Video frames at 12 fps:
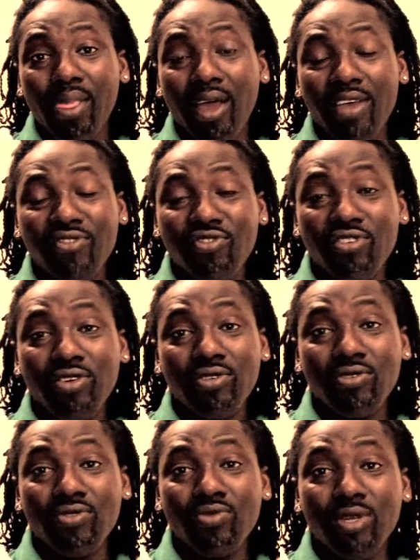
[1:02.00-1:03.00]
I
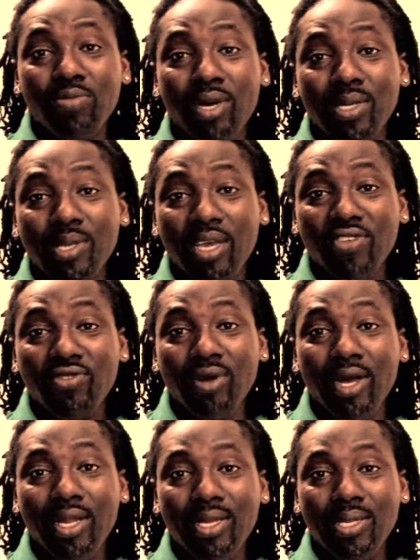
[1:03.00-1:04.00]
struggled with my
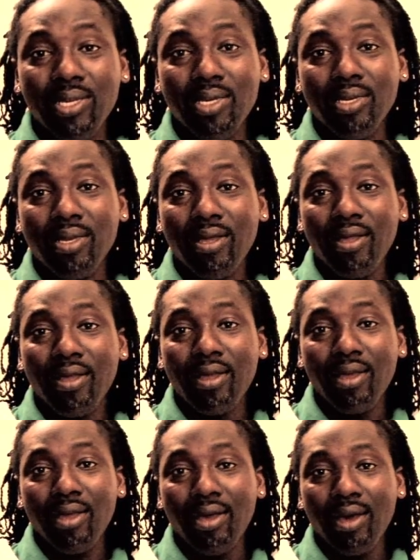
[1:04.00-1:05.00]
sexuality.
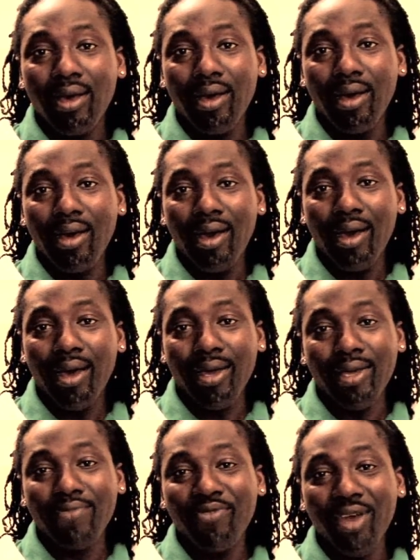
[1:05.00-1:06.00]
I
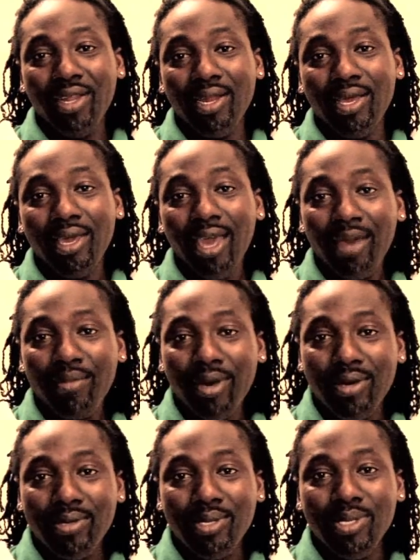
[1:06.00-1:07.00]
finally came
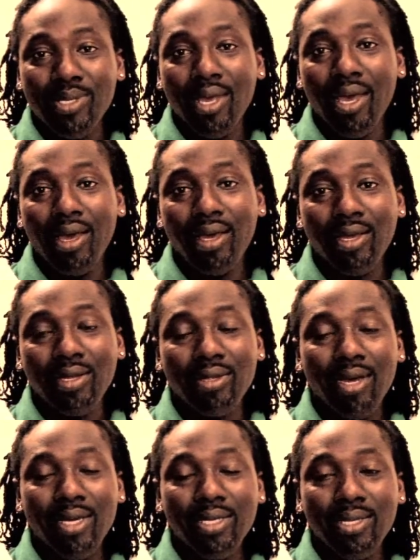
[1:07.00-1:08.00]
out as gay in
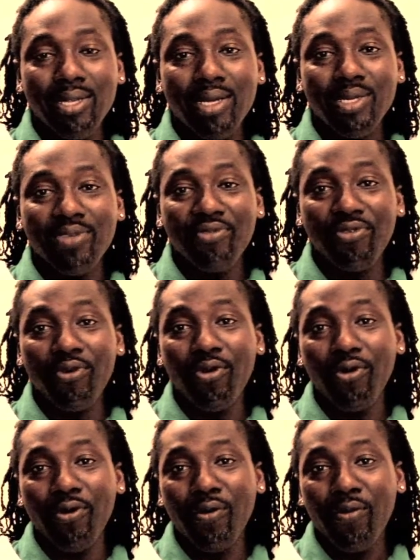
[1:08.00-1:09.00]

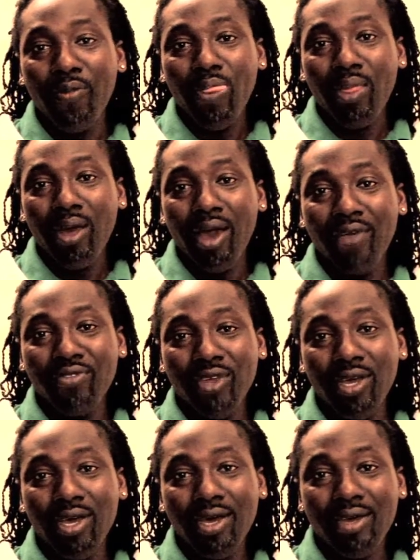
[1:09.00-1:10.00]
1994 after
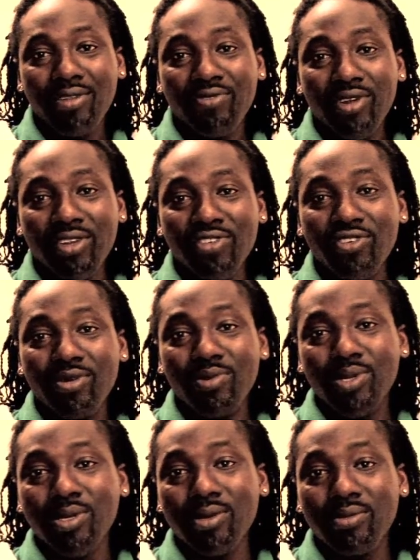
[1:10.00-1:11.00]
I had a very
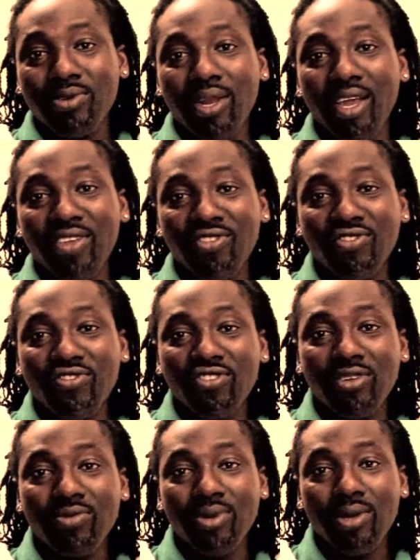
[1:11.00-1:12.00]
troublesome
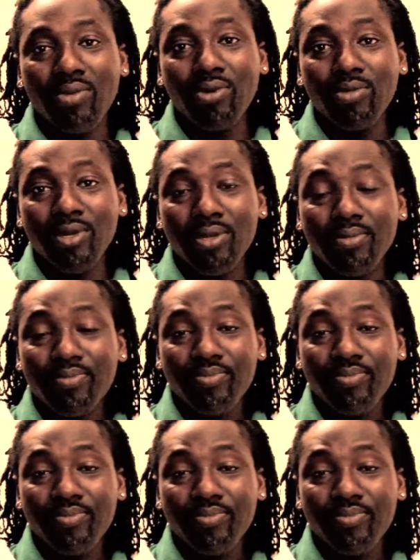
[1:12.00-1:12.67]
relationship with a woman.